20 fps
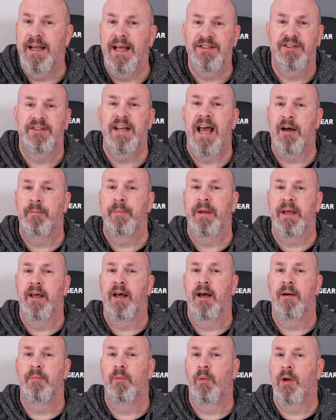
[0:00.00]
has now
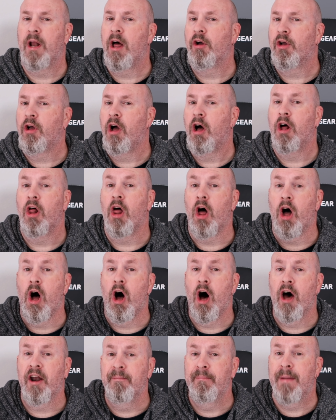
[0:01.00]
become what I'll call
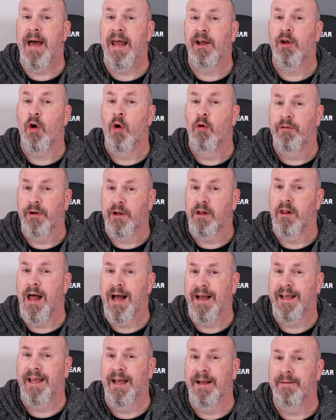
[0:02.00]
automatic
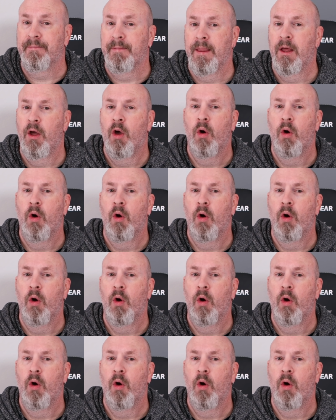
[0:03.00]
overclocking,